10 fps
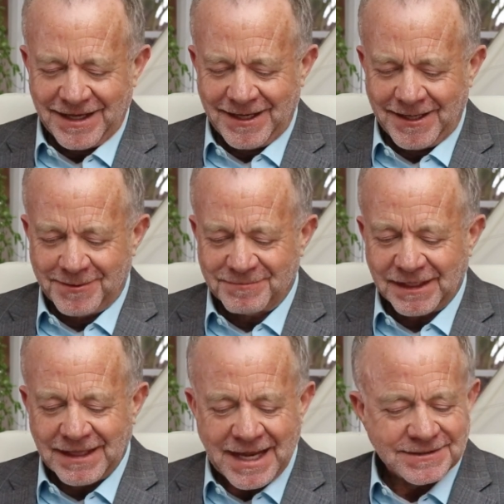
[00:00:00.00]

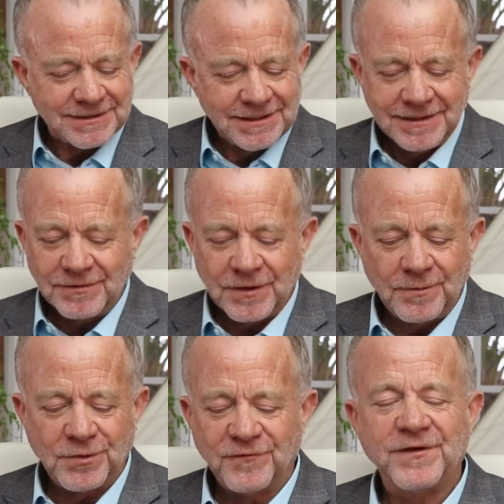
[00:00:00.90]
Lastly,
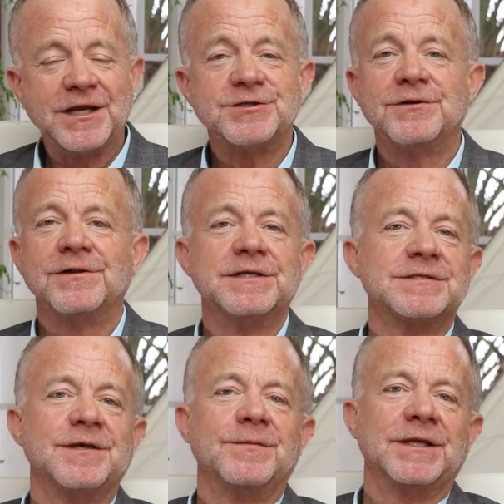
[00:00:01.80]

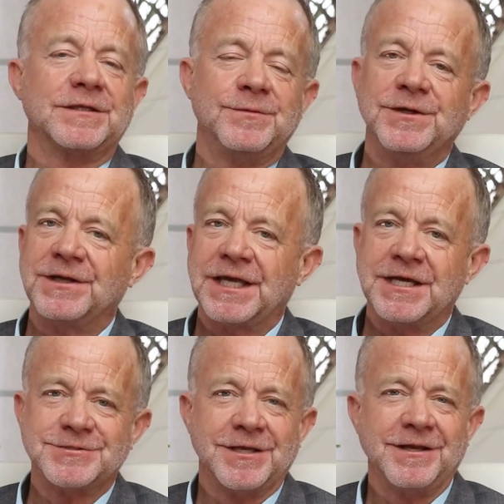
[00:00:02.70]
professionalism and
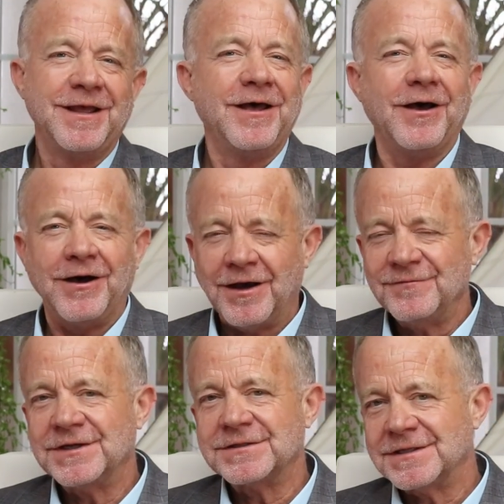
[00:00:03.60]
communication.
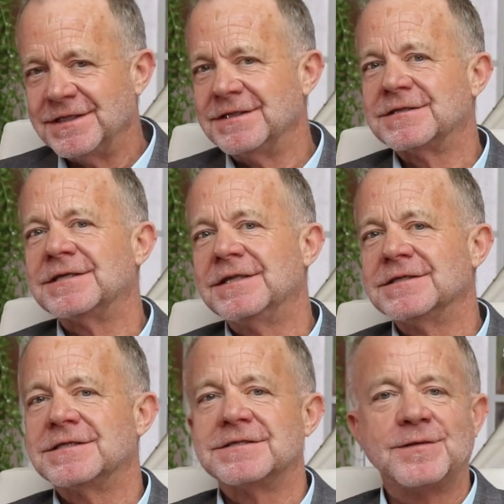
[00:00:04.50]
Obviously, this
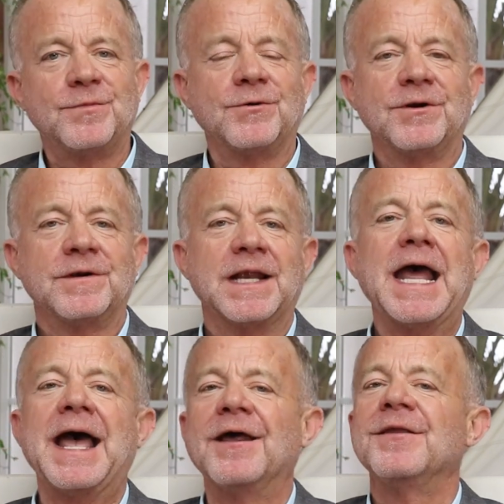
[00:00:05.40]
is important.
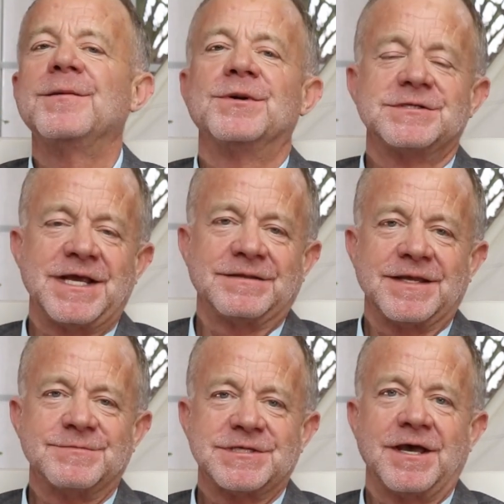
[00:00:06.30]
How do they present
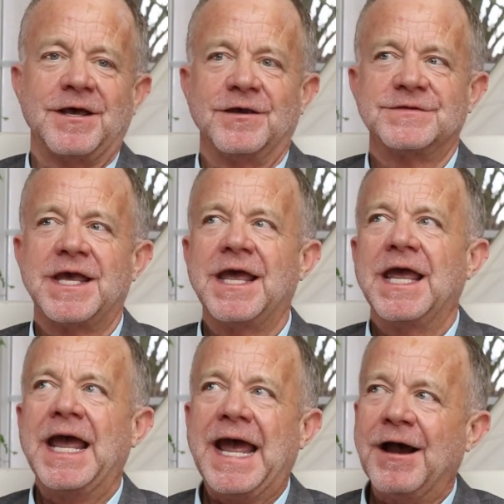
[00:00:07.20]
themselves?
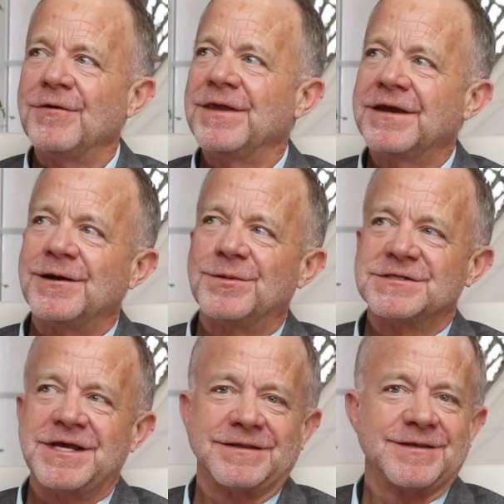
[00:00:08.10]
How are they going to
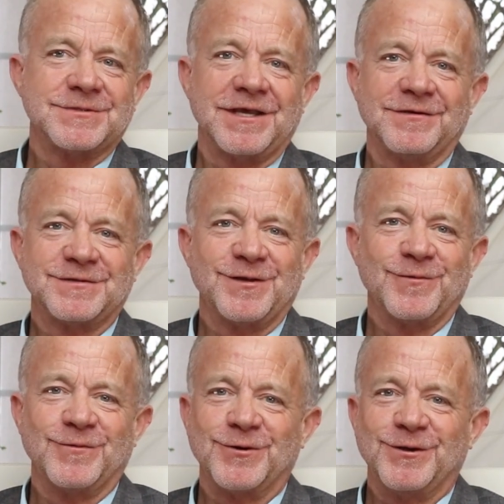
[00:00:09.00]
present themselves to the
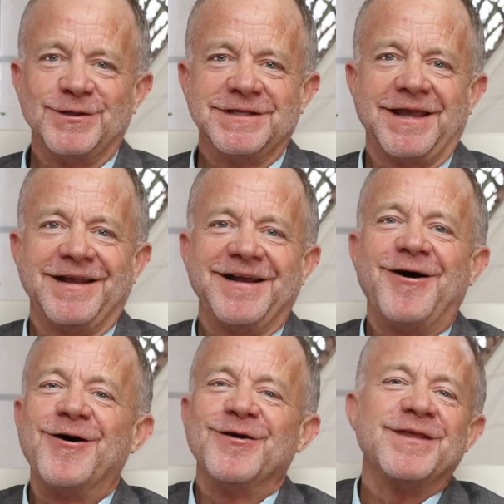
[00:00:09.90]
world? And
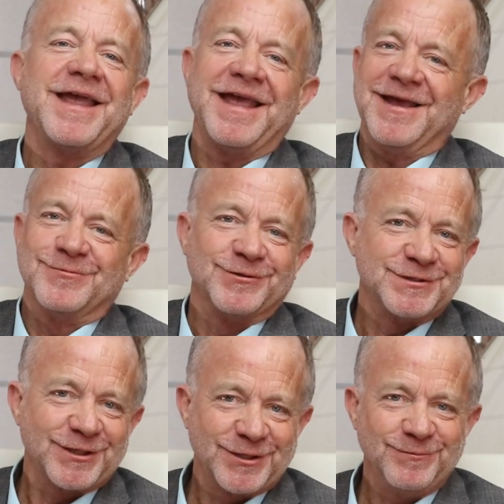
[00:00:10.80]
are they able
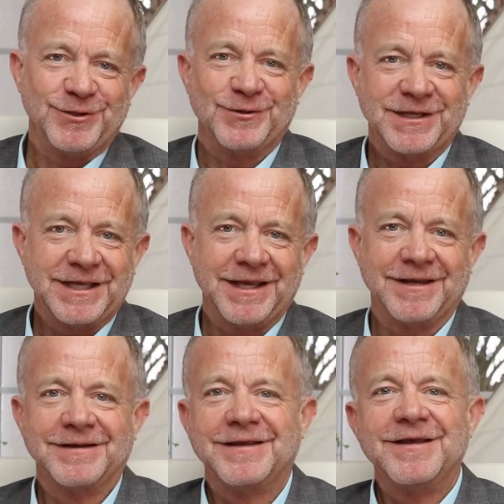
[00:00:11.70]
to
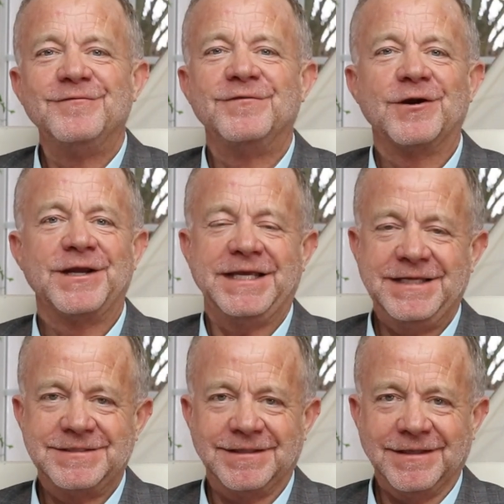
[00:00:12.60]
communicate very
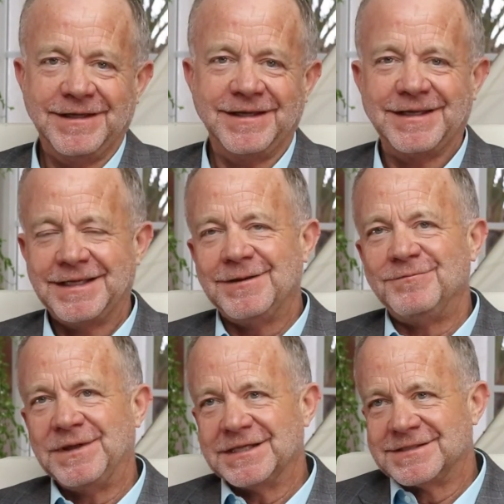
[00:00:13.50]
easily?
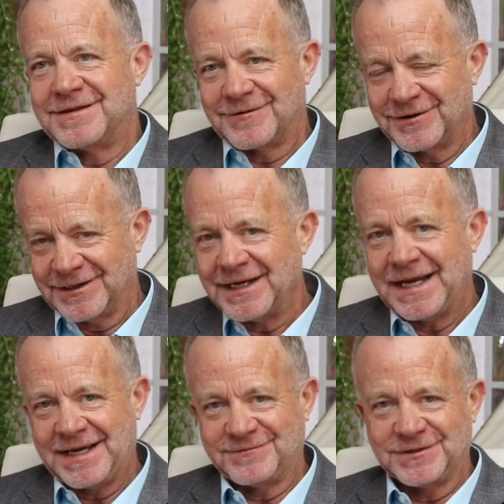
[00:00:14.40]
Because they're going to
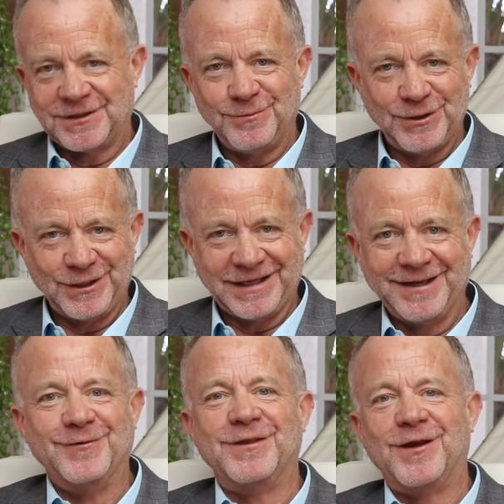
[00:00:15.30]
have to
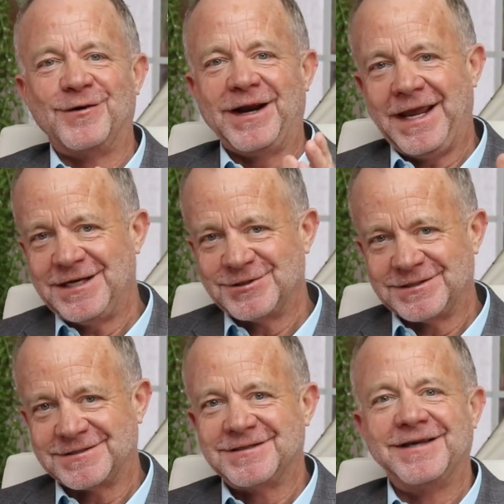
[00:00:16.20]
communicate with other
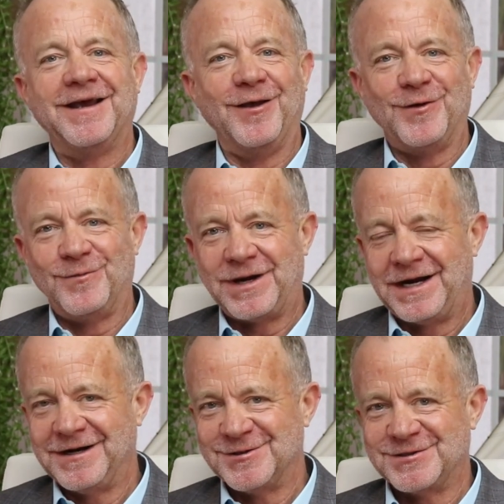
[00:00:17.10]
agents, other
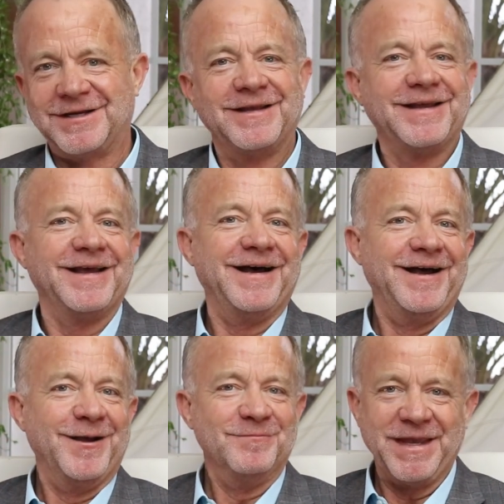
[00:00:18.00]
buyers,
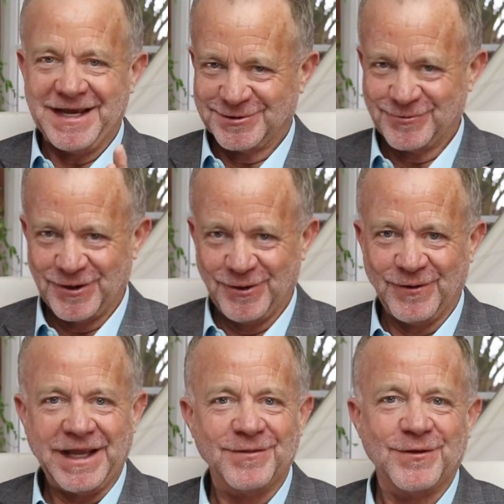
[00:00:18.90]

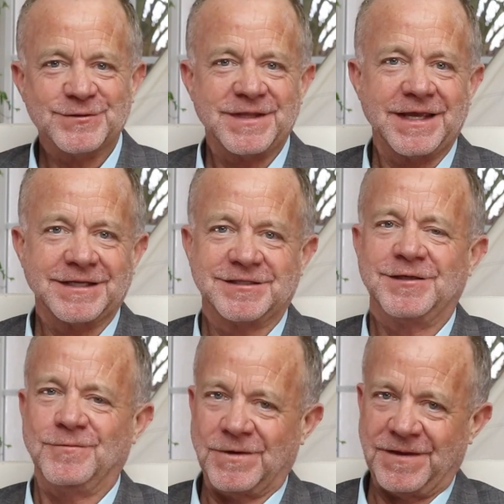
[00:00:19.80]
escrow, and those things.
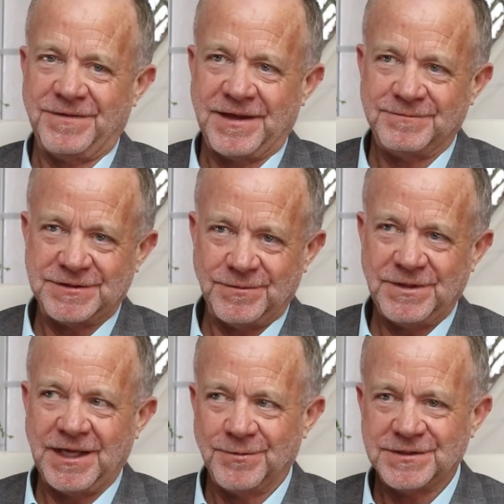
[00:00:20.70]
And you want them to
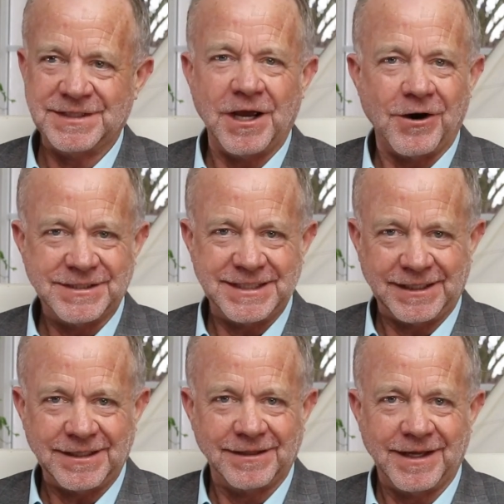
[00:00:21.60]
be able to
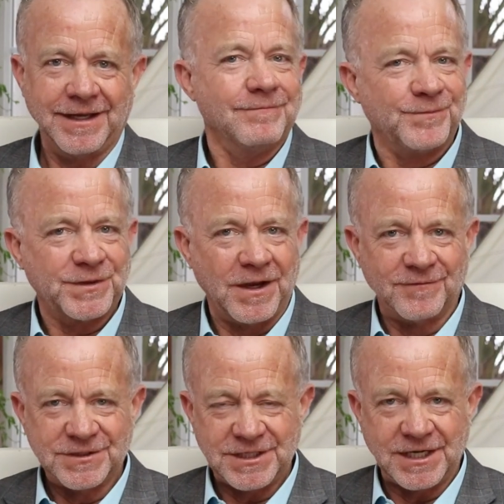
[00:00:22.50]
articulate
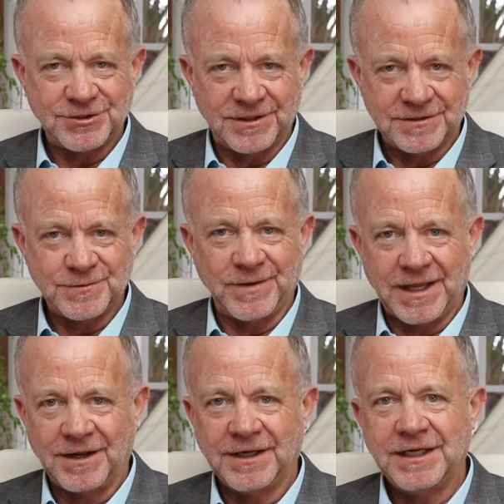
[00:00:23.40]
conversations
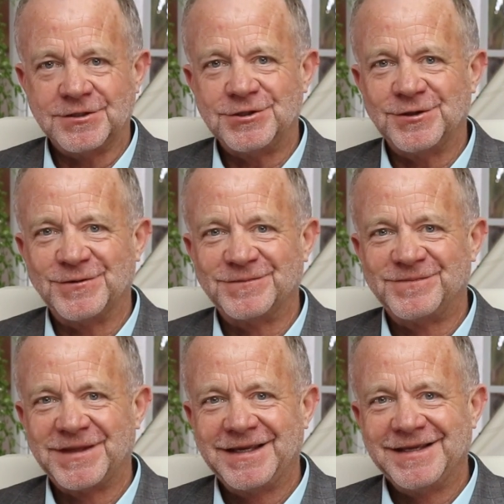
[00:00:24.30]
without an issue.
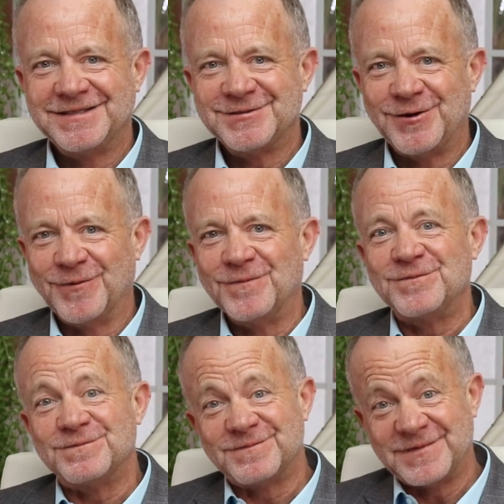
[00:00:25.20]
So
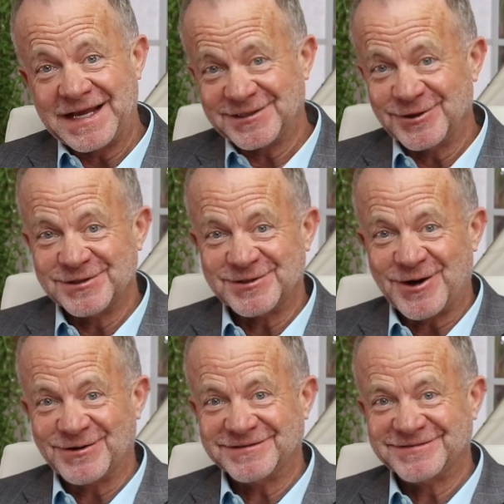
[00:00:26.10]
that's a good start.